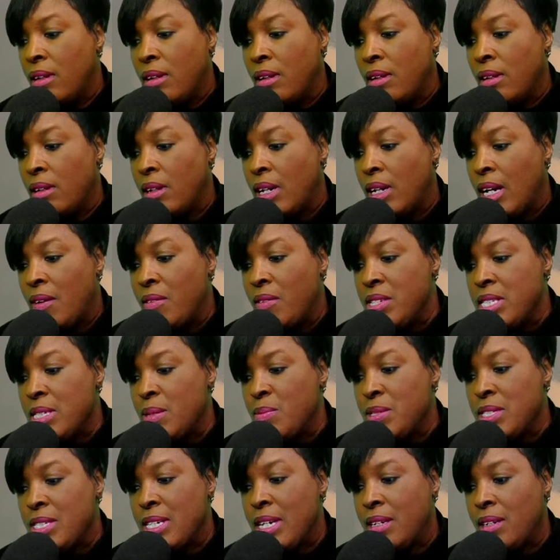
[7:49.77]
Having some
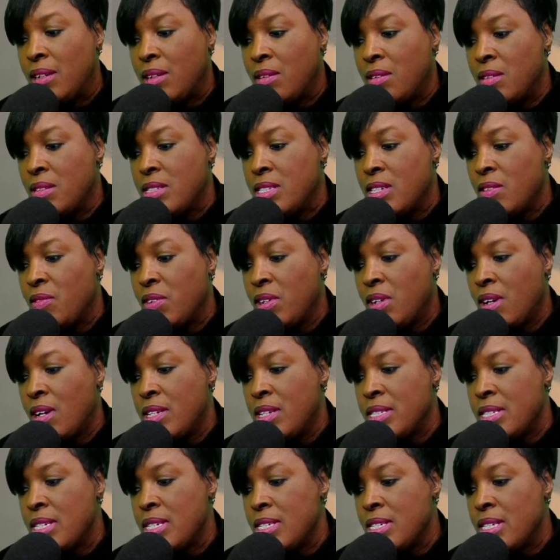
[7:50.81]
technical
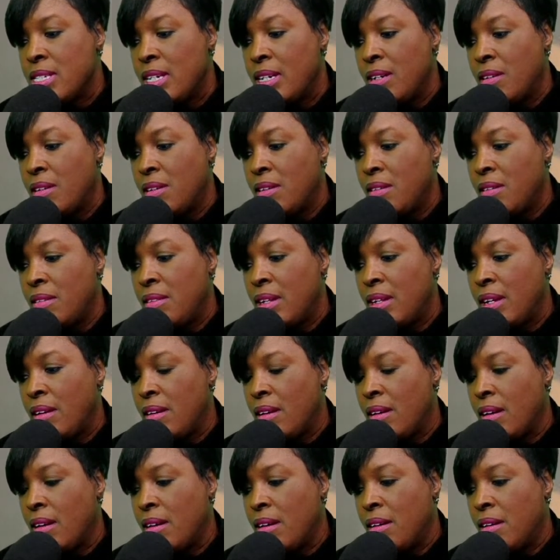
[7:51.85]
difficulties here.
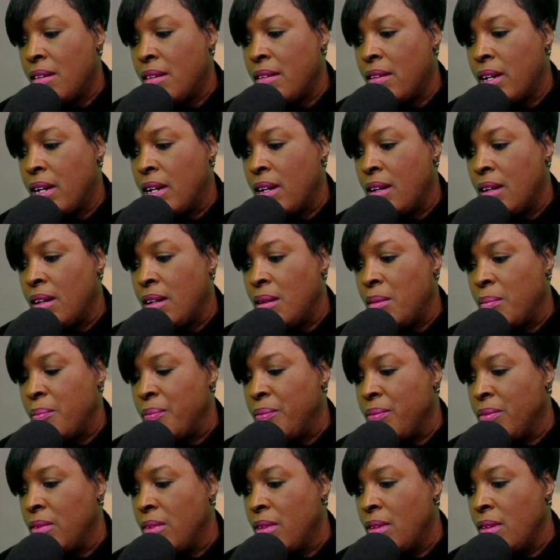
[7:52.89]
I'm
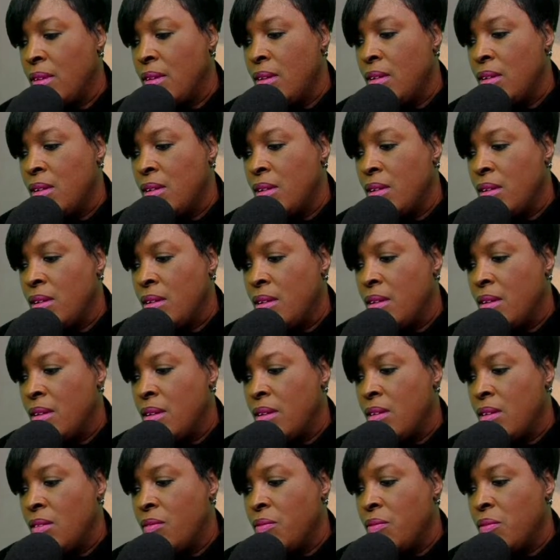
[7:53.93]

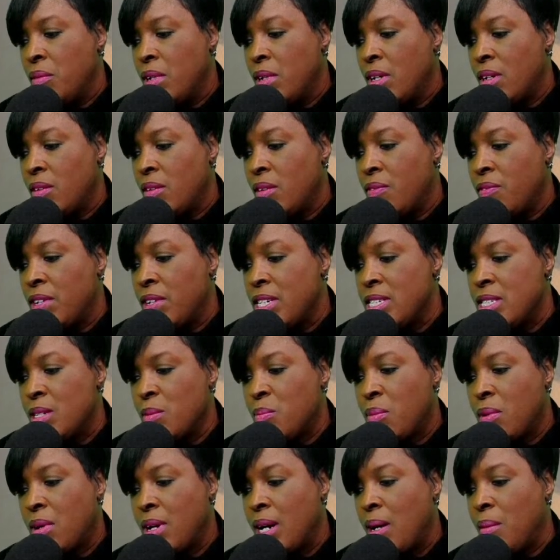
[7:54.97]
going to fix the
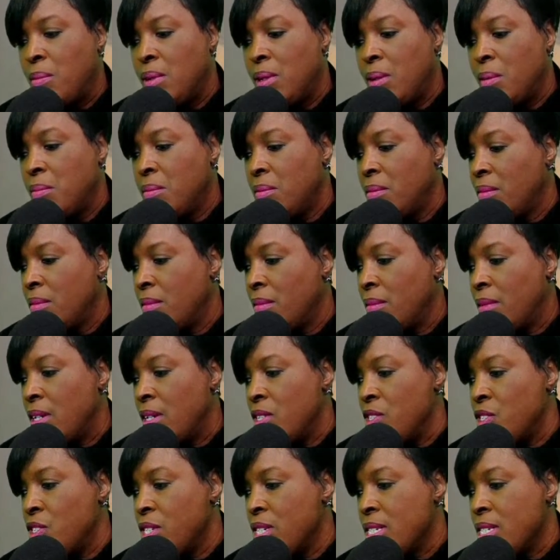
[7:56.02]
problem
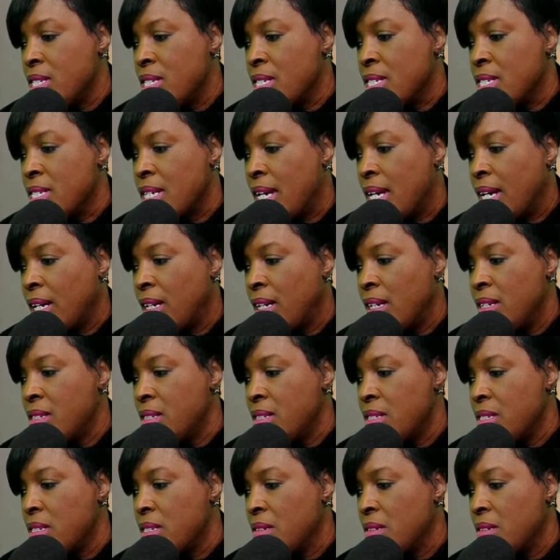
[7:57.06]
in just a second.